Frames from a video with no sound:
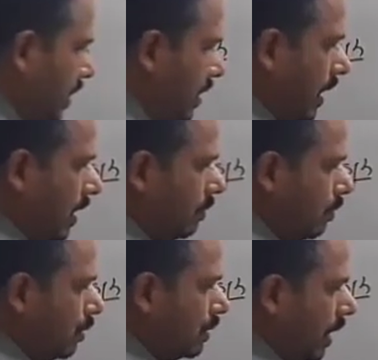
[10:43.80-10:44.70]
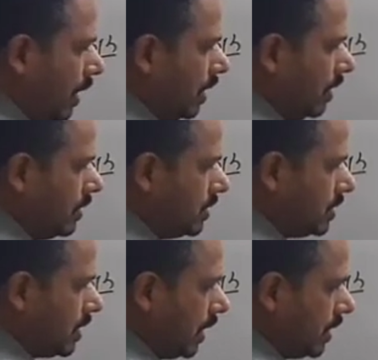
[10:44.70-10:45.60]
are is connected in
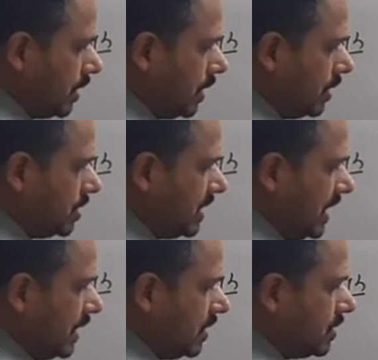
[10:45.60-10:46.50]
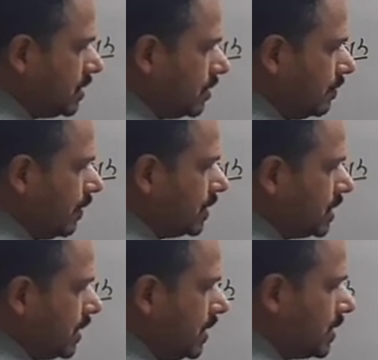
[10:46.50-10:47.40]
series. So for series
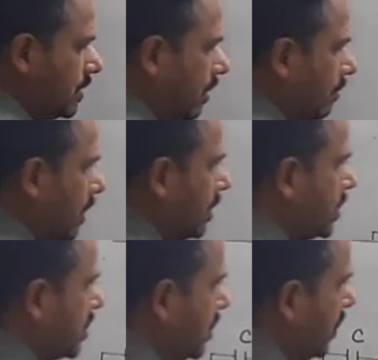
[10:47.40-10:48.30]
combination, you know